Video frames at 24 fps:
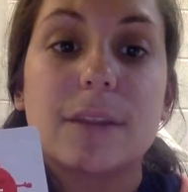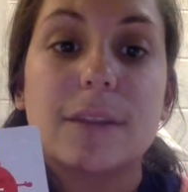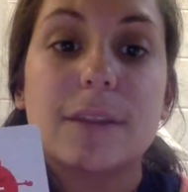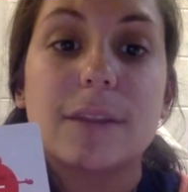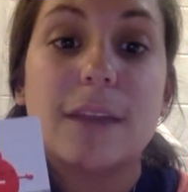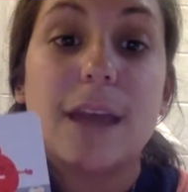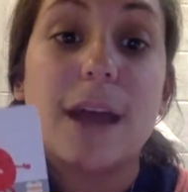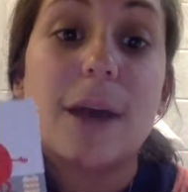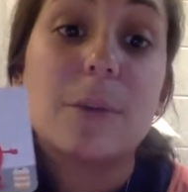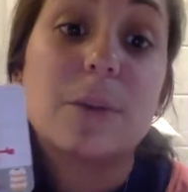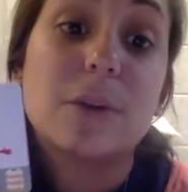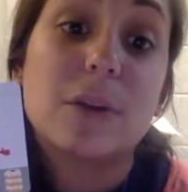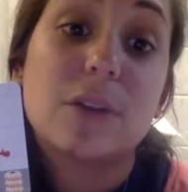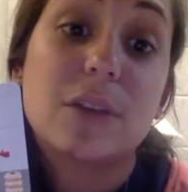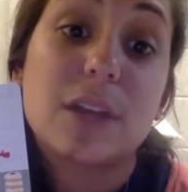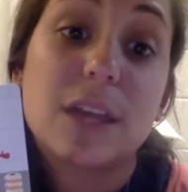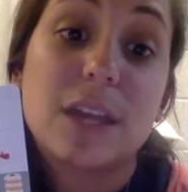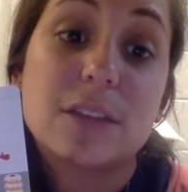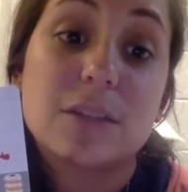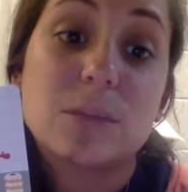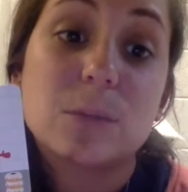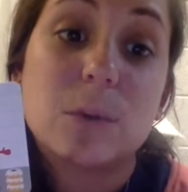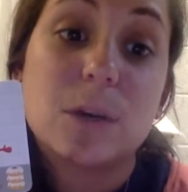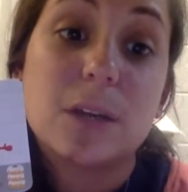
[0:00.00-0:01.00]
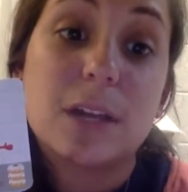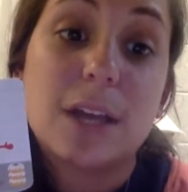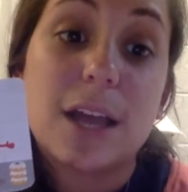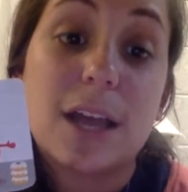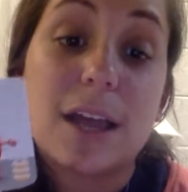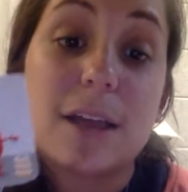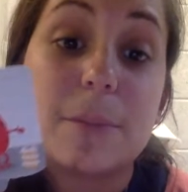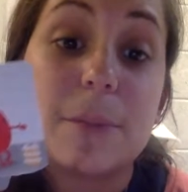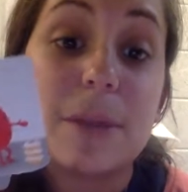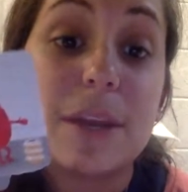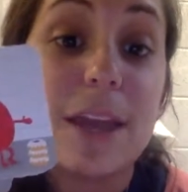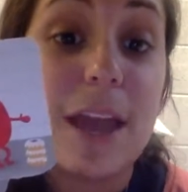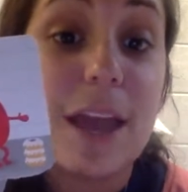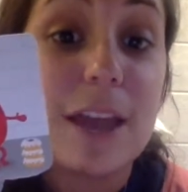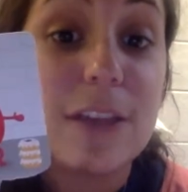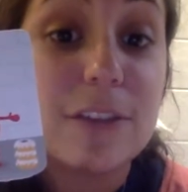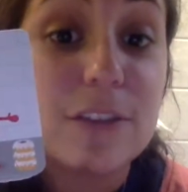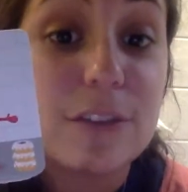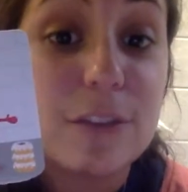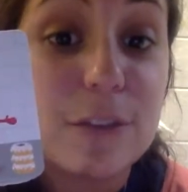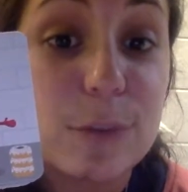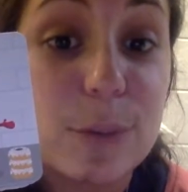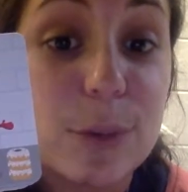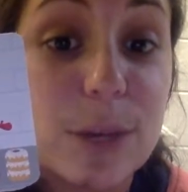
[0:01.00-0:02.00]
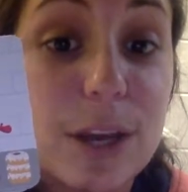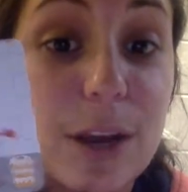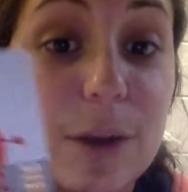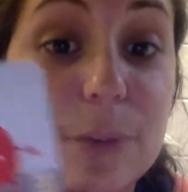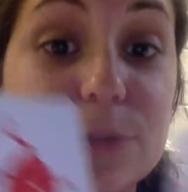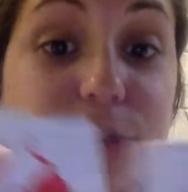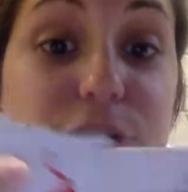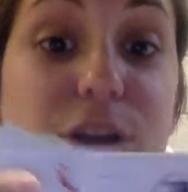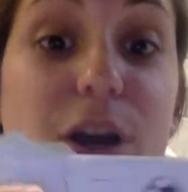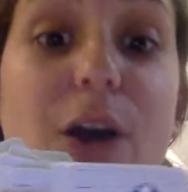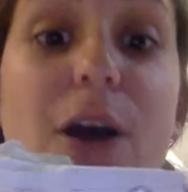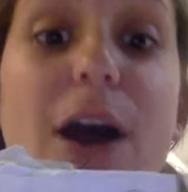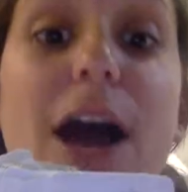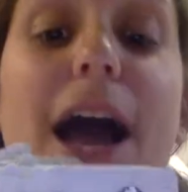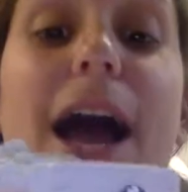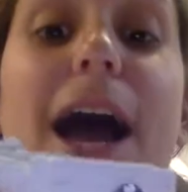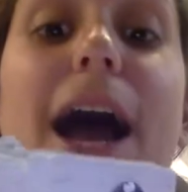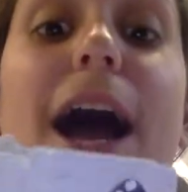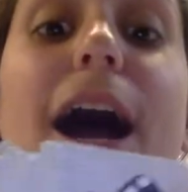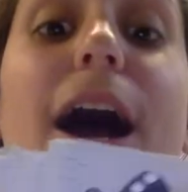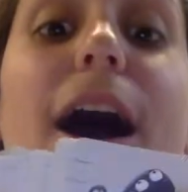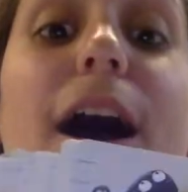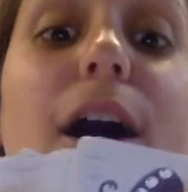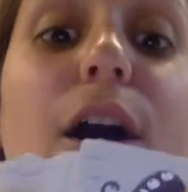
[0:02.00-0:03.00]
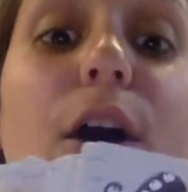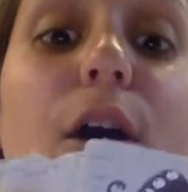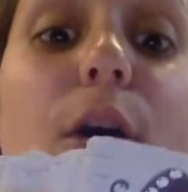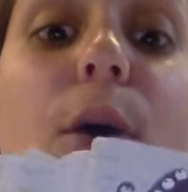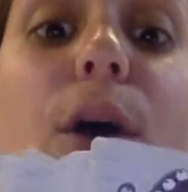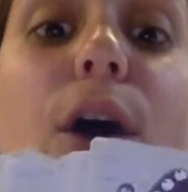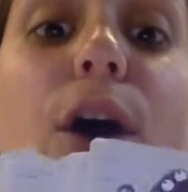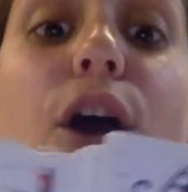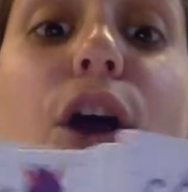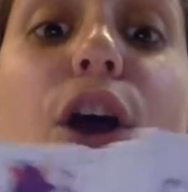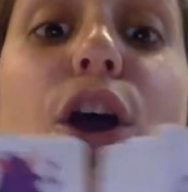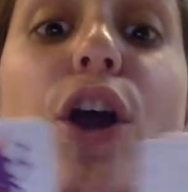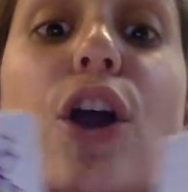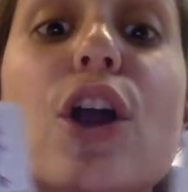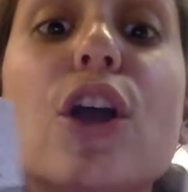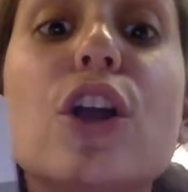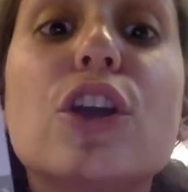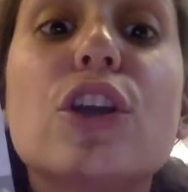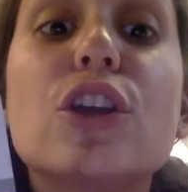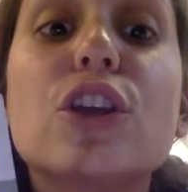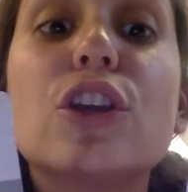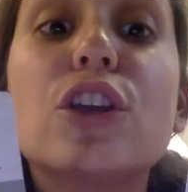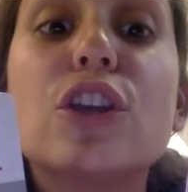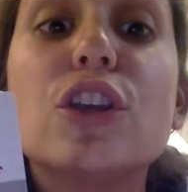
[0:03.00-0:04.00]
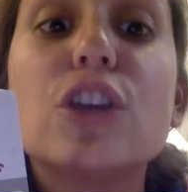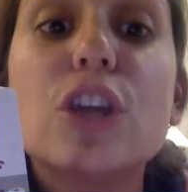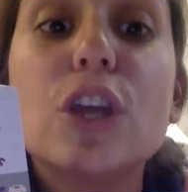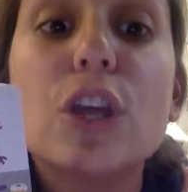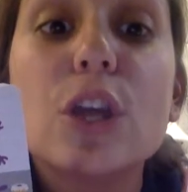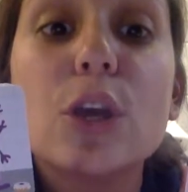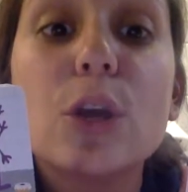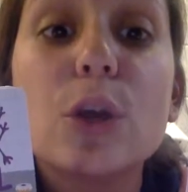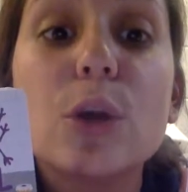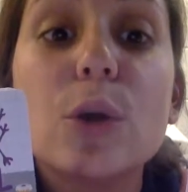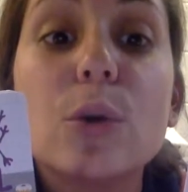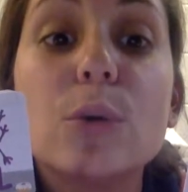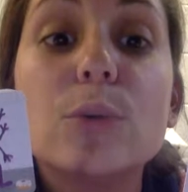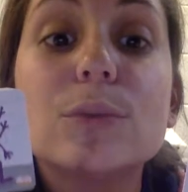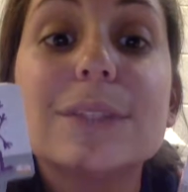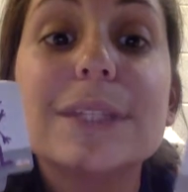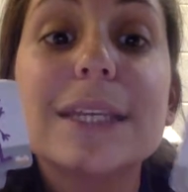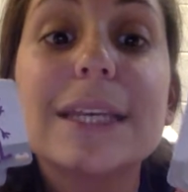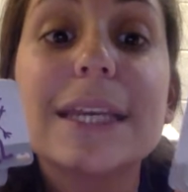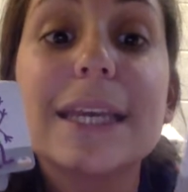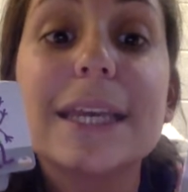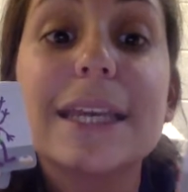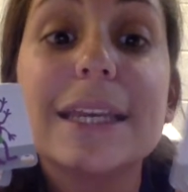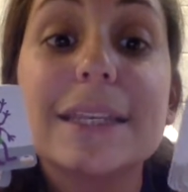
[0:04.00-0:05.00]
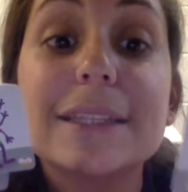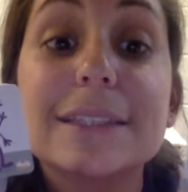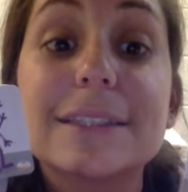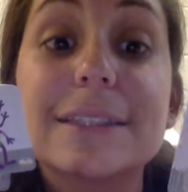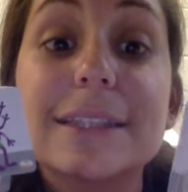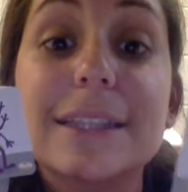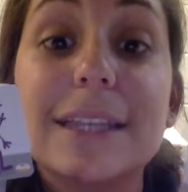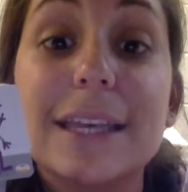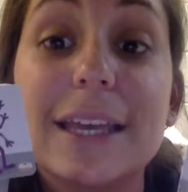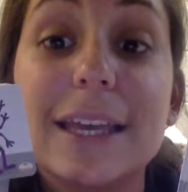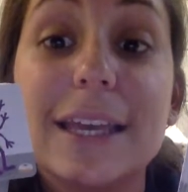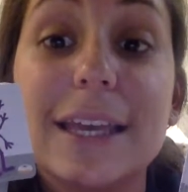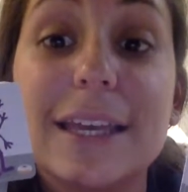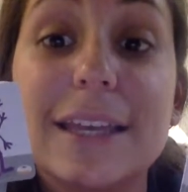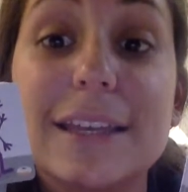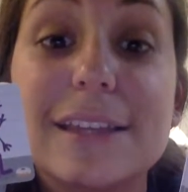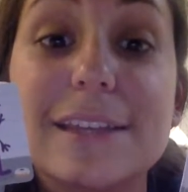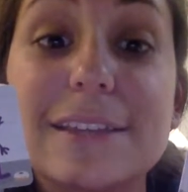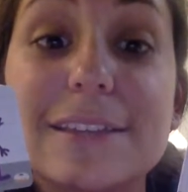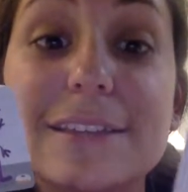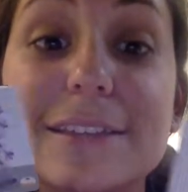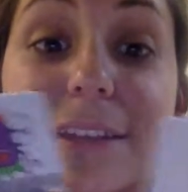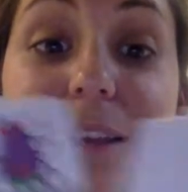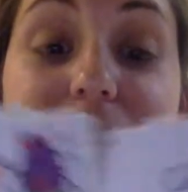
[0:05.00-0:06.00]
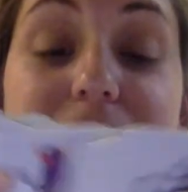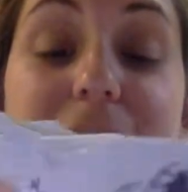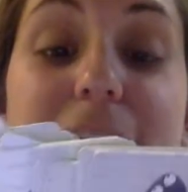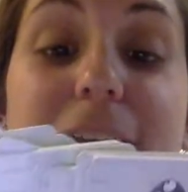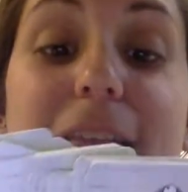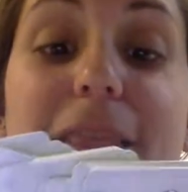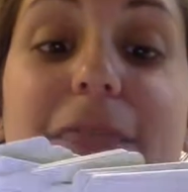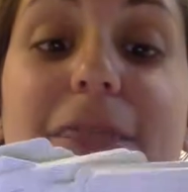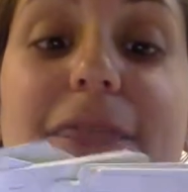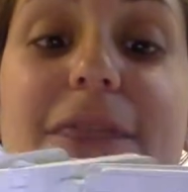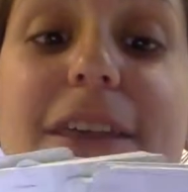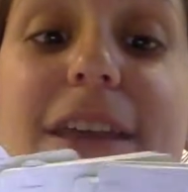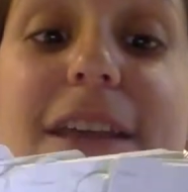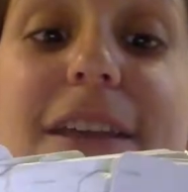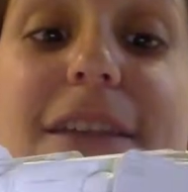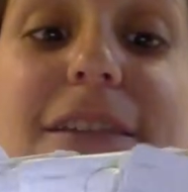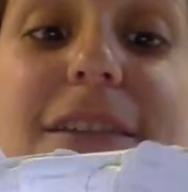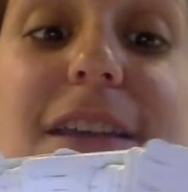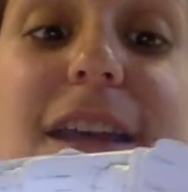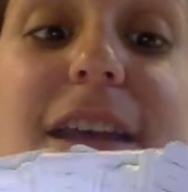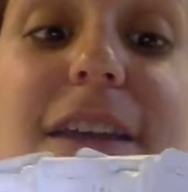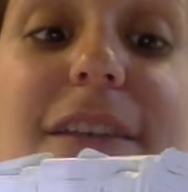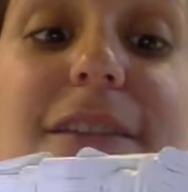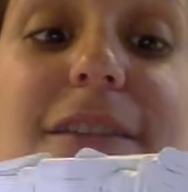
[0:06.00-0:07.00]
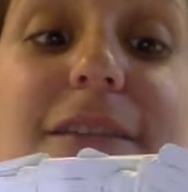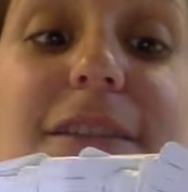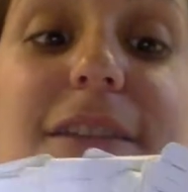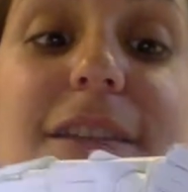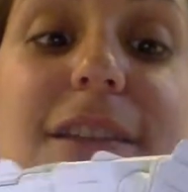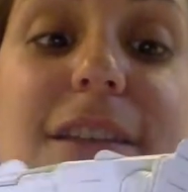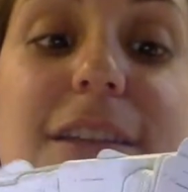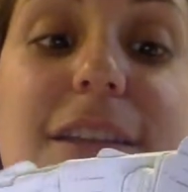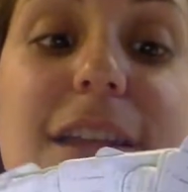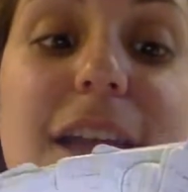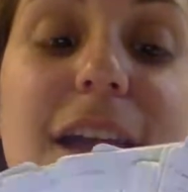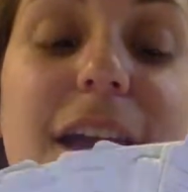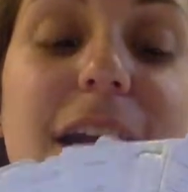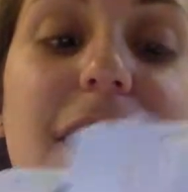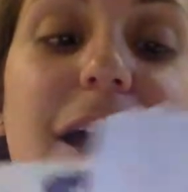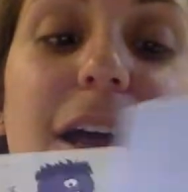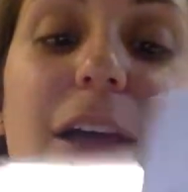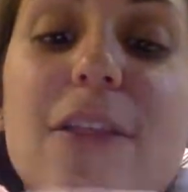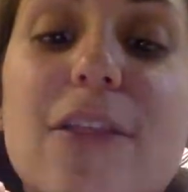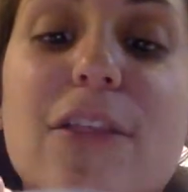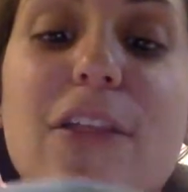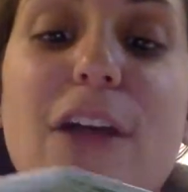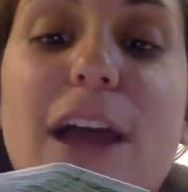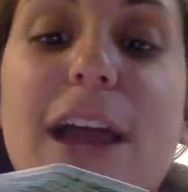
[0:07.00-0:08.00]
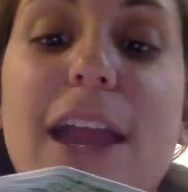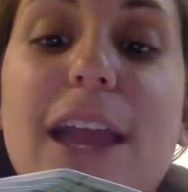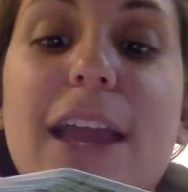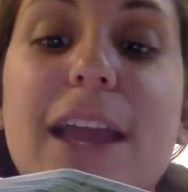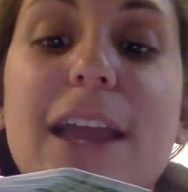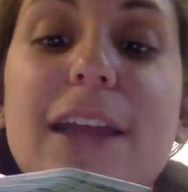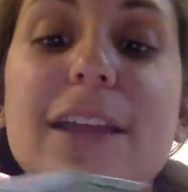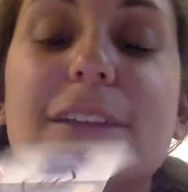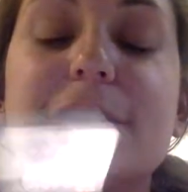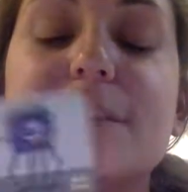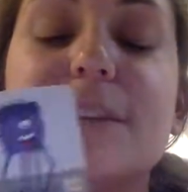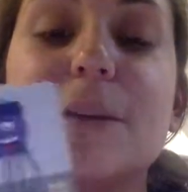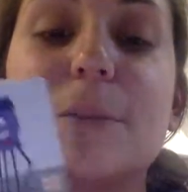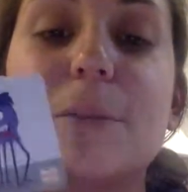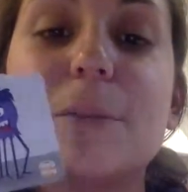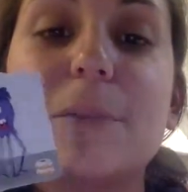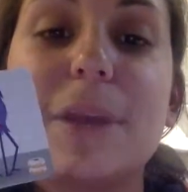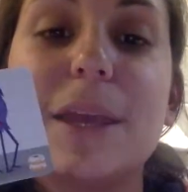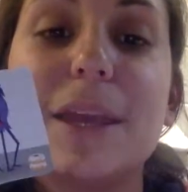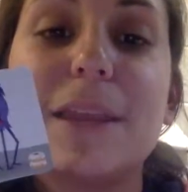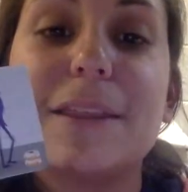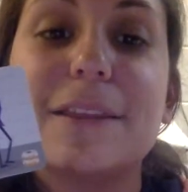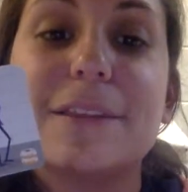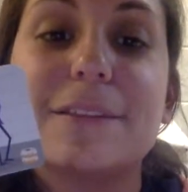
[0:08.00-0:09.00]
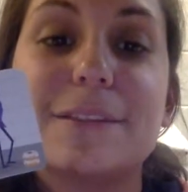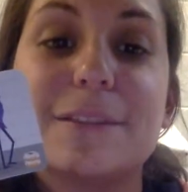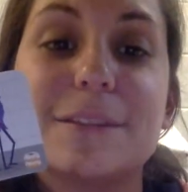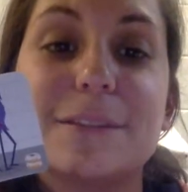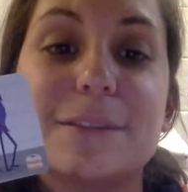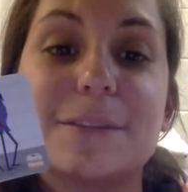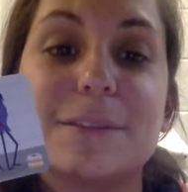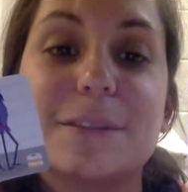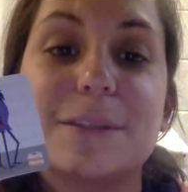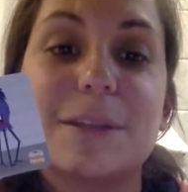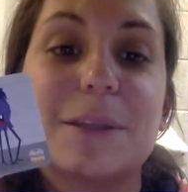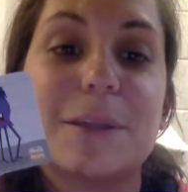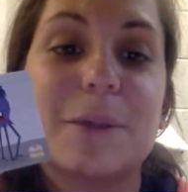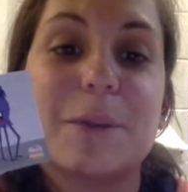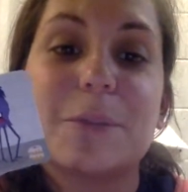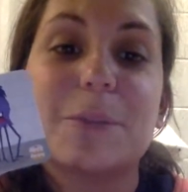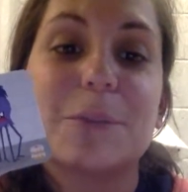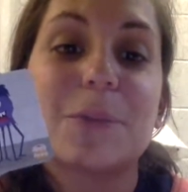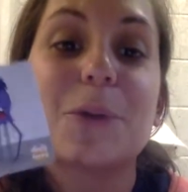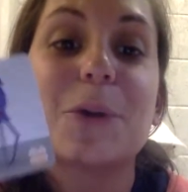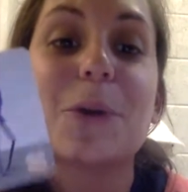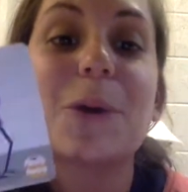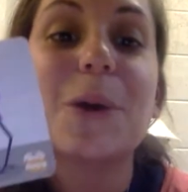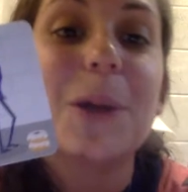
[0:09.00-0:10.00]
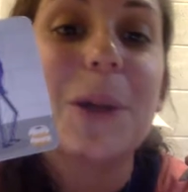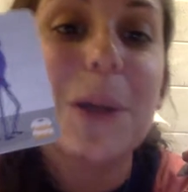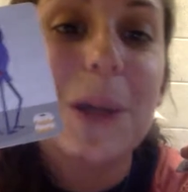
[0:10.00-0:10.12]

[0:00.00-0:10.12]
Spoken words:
That one only has 1 eye, but it has 3 arms, y'all. How cute is this? This is like, to me, this is, and